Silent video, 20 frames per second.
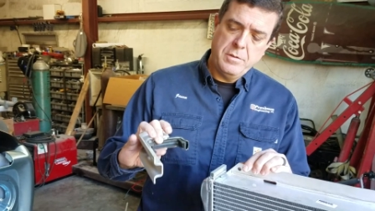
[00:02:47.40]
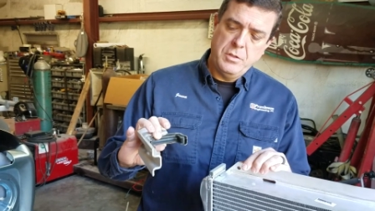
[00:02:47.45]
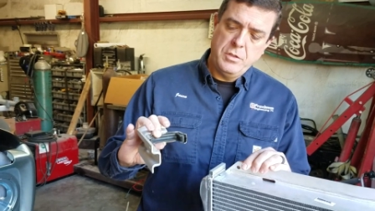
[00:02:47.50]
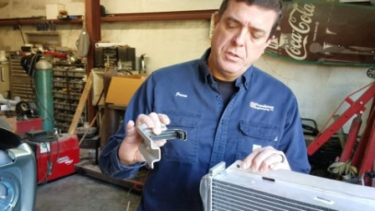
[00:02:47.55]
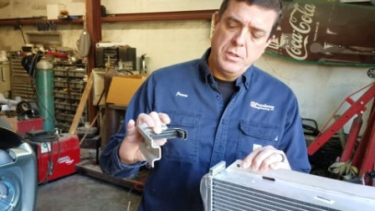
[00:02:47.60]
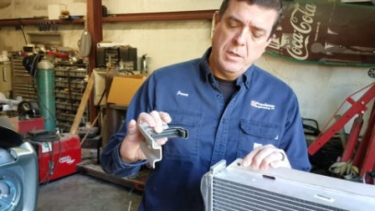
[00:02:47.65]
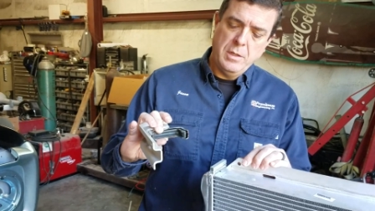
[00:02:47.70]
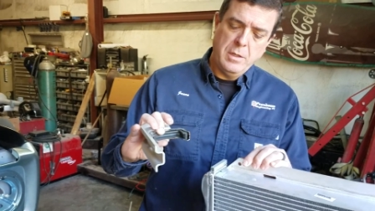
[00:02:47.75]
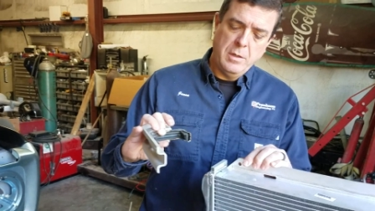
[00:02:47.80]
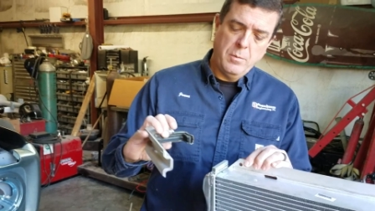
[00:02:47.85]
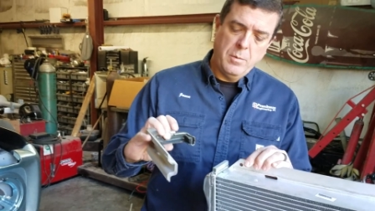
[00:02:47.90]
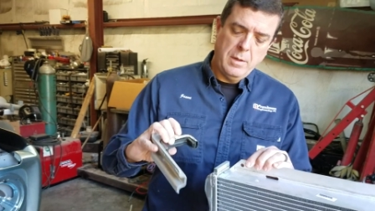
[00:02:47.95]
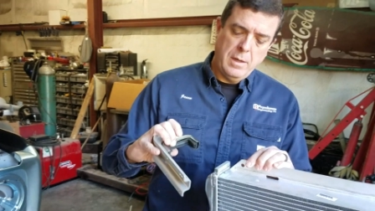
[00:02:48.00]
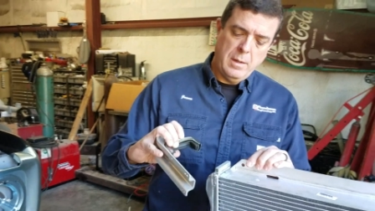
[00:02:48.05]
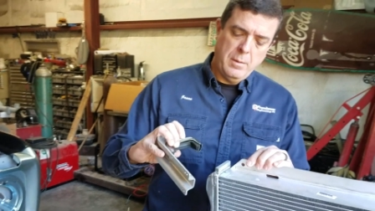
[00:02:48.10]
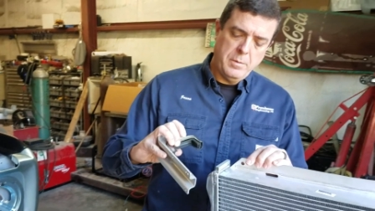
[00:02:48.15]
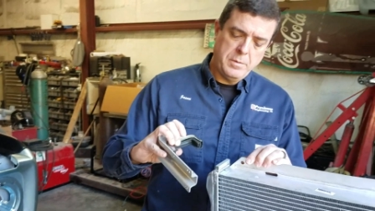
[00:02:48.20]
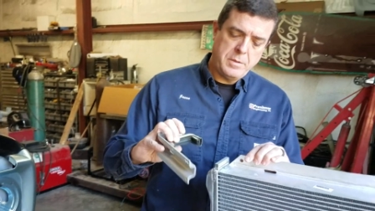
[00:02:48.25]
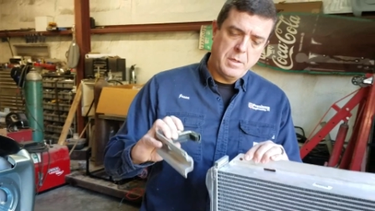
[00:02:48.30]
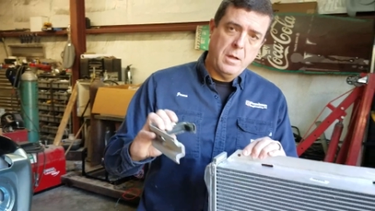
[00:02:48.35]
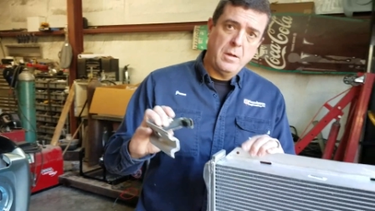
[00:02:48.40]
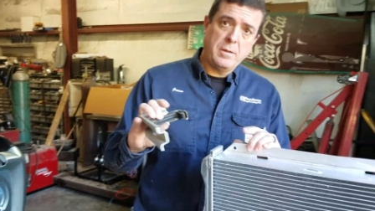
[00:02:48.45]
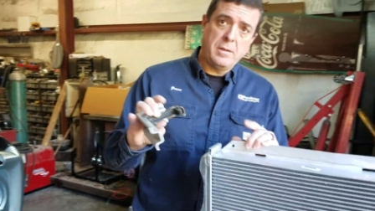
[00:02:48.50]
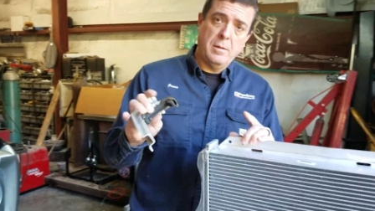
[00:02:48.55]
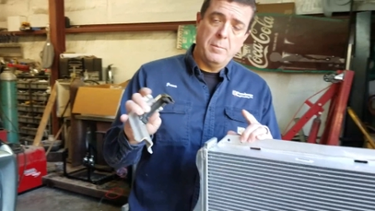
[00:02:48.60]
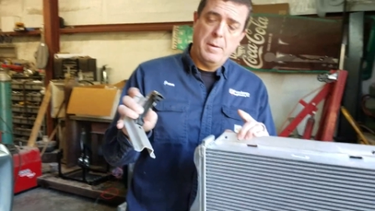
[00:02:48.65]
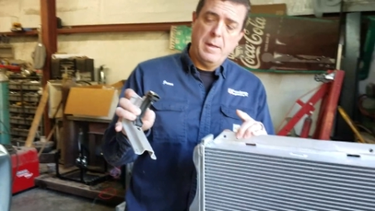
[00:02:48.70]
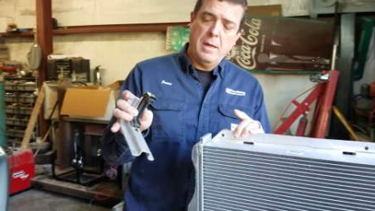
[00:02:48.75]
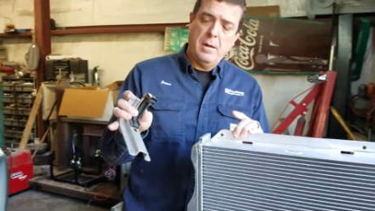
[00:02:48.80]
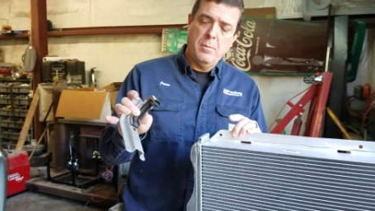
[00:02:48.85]
to show you what I was talking
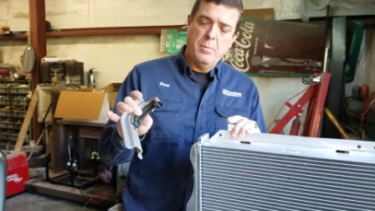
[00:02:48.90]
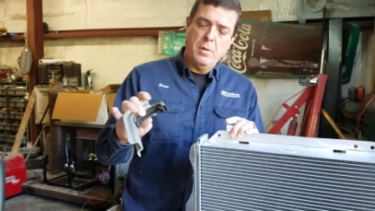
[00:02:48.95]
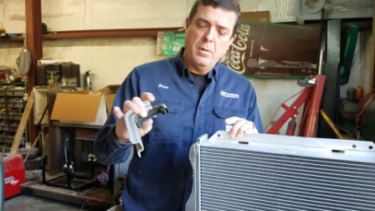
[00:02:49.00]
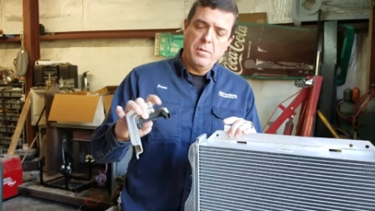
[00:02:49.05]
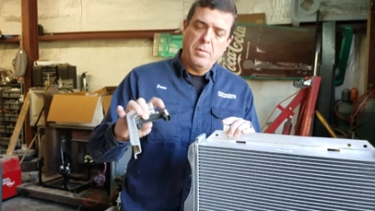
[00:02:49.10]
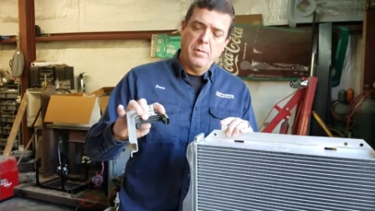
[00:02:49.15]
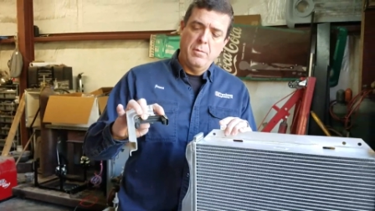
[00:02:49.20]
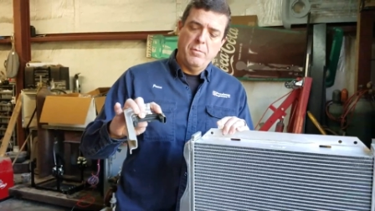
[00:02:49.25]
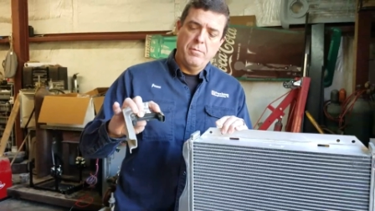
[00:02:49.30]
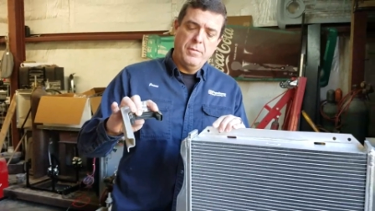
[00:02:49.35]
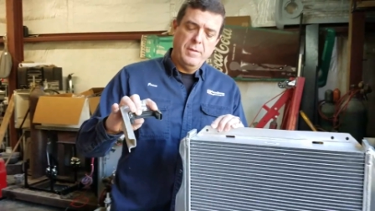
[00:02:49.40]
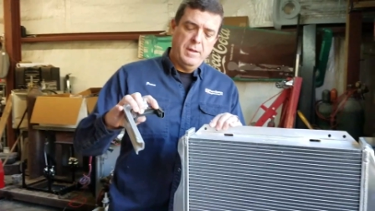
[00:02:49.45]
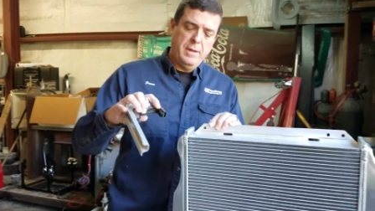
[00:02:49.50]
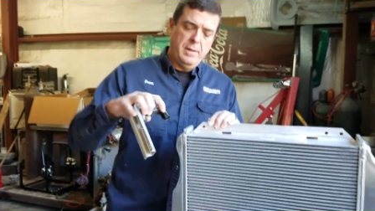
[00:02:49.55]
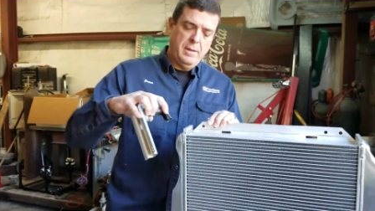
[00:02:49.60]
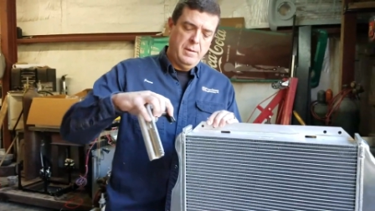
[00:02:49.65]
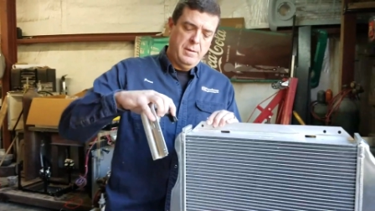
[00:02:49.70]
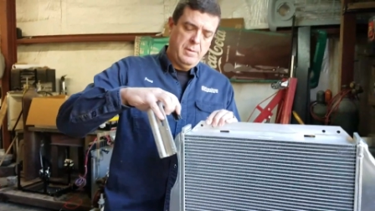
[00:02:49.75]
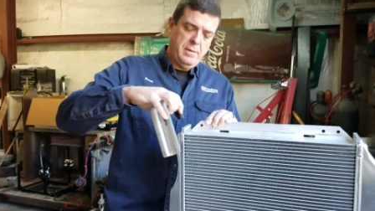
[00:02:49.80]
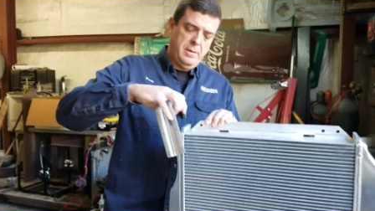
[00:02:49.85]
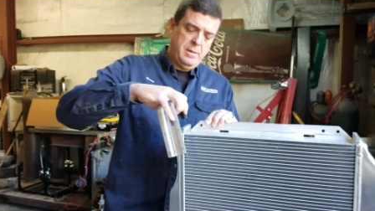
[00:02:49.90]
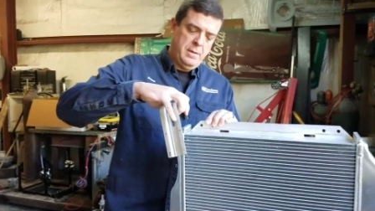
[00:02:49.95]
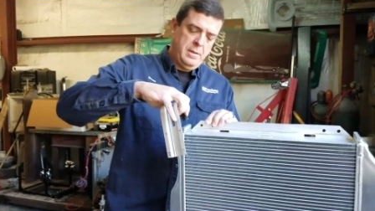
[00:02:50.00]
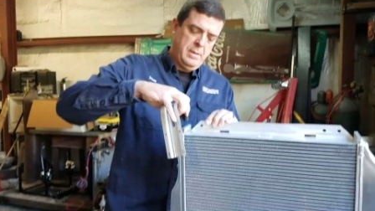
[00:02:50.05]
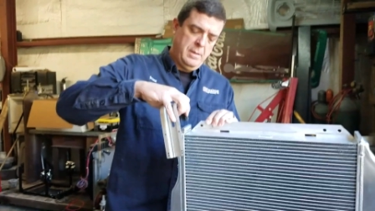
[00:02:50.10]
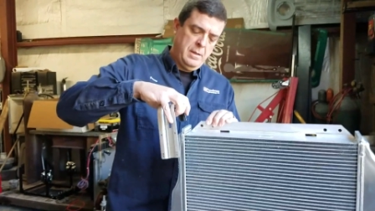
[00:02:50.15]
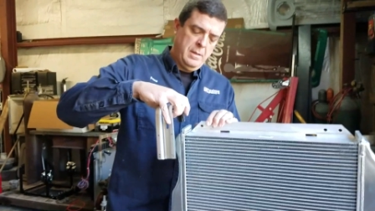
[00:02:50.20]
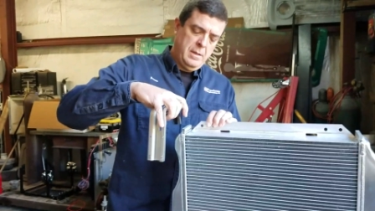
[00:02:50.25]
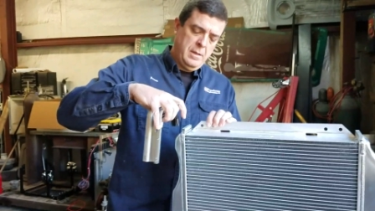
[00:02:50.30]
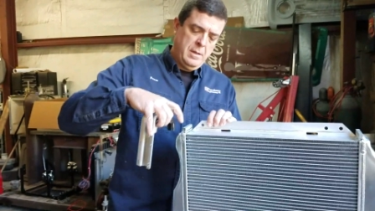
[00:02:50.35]
about with the fit,
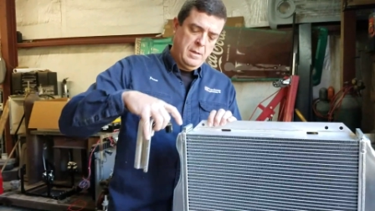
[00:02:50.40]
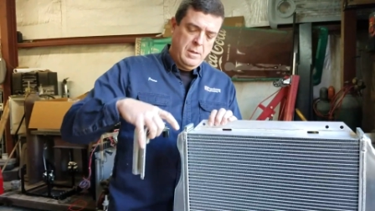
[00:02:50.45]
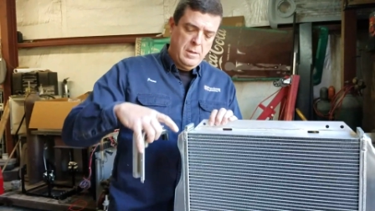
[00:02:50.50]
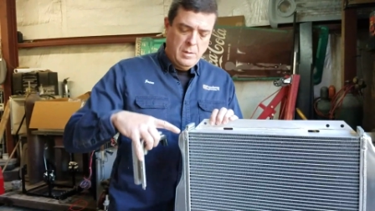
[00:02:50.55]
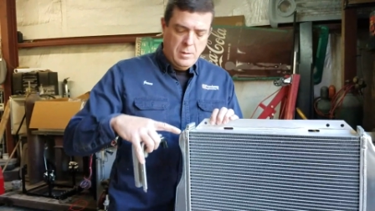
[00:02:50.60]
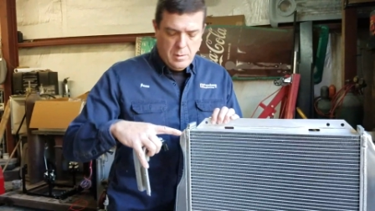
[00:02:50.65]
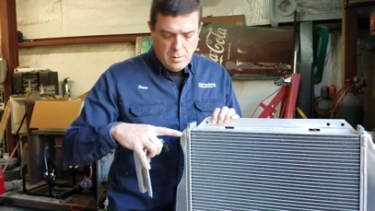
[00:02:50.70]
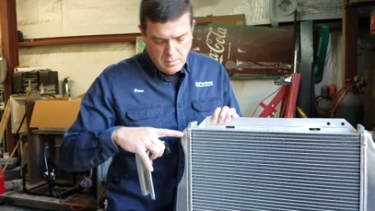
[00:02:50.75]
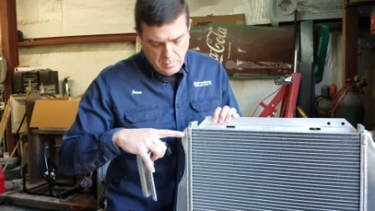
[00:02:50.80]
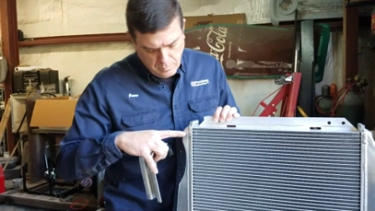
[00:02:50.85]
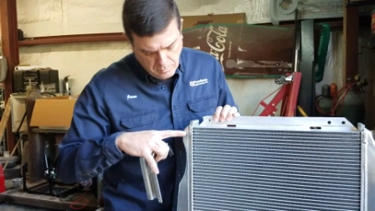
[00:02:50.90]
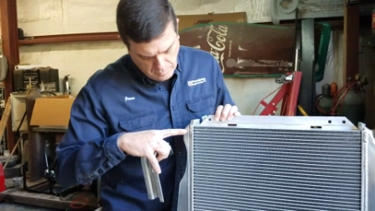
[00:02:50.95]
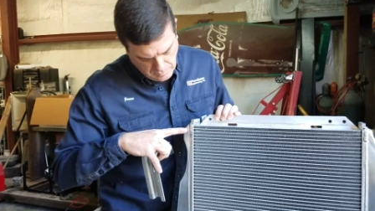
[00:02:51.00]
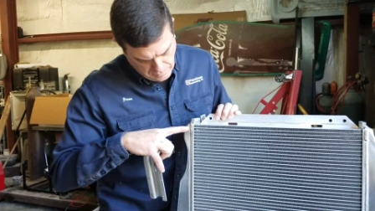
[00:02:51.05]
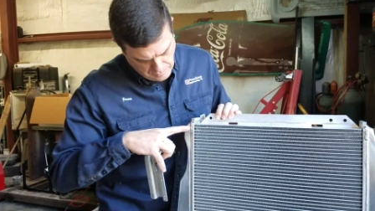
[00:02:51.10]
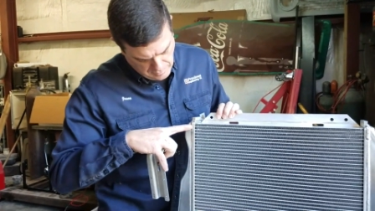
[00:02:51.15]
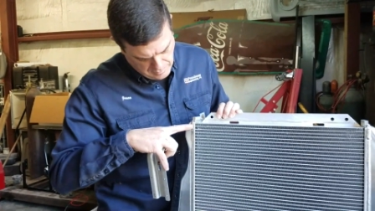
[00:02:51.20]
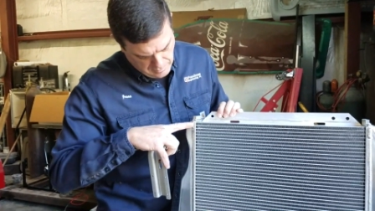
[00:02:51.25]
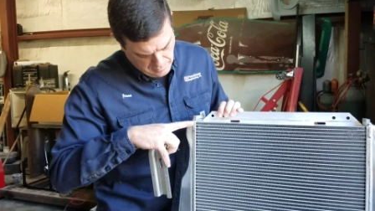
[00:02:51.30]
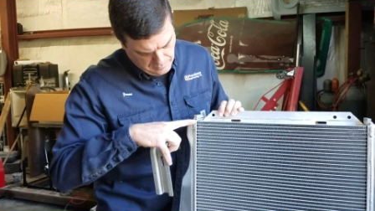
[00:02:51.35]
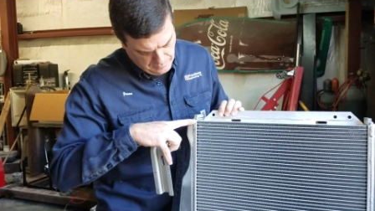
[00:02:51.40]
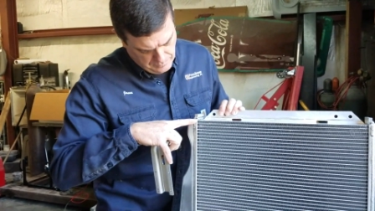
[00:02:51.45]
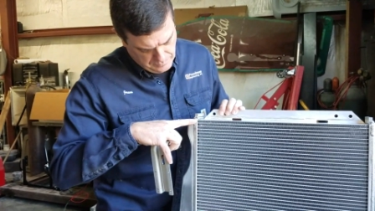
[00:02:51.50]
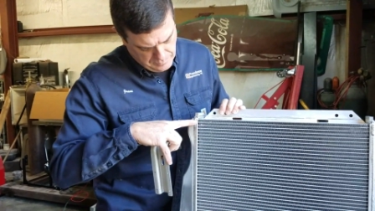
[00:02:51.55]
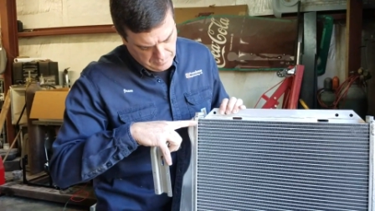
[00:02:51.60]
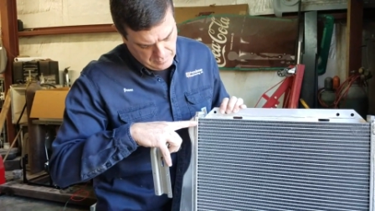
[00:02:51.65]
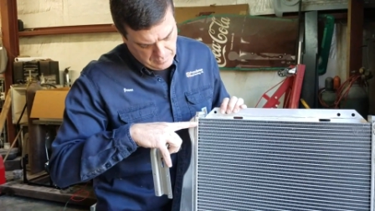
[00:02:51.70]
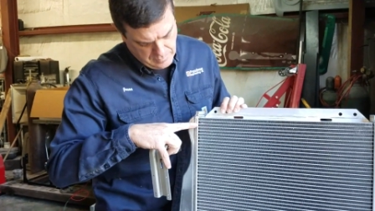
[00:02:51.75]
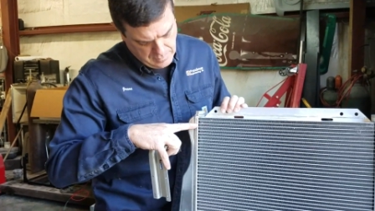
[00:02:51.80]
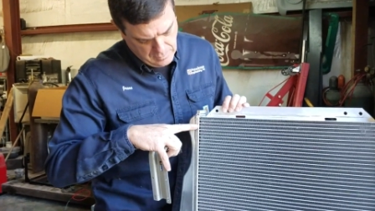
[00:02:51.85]
with uh,
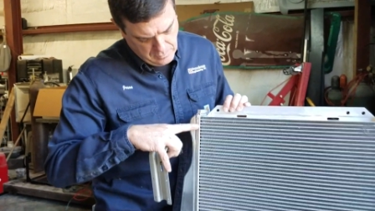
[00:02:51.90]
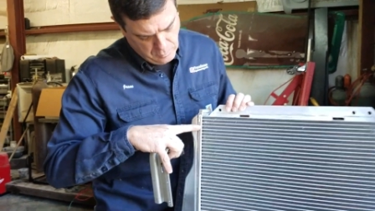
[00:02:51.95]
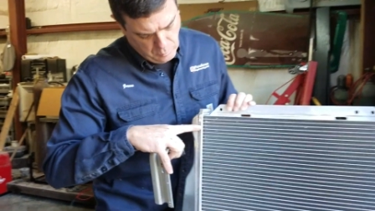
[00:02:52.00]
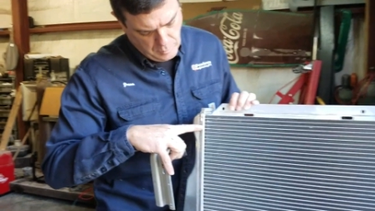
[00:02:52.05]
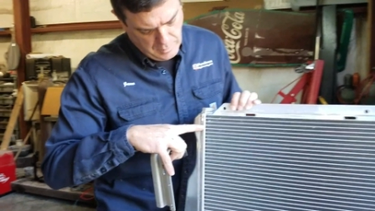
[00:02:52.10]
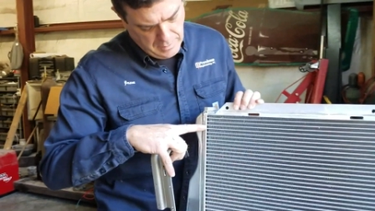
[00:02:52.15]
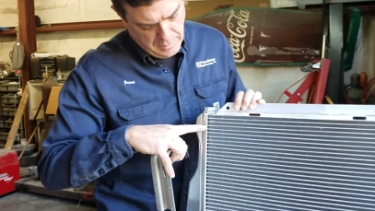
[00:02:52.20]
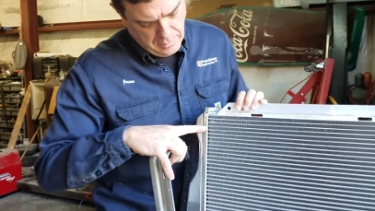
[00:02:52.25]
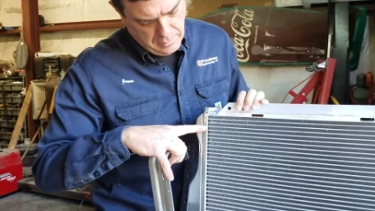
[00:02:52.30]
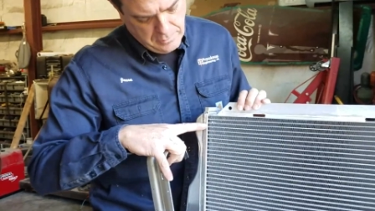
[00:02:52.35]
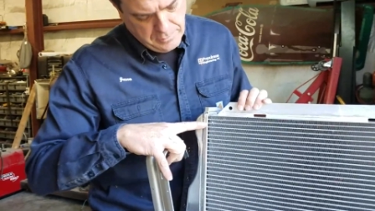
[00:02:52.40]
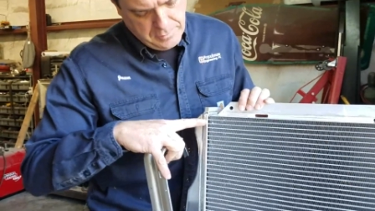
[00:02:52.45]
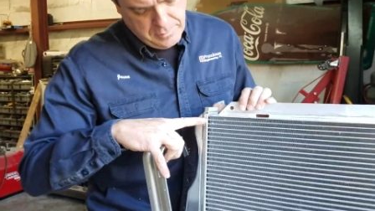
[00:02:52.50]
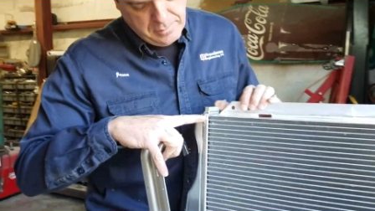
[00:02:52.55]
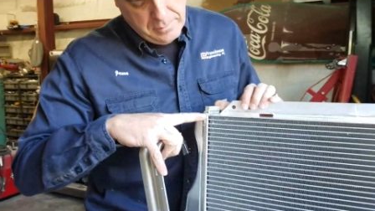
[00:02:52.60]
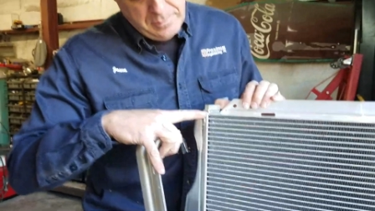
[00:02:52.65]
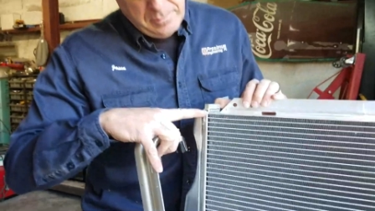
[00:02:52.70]
these welds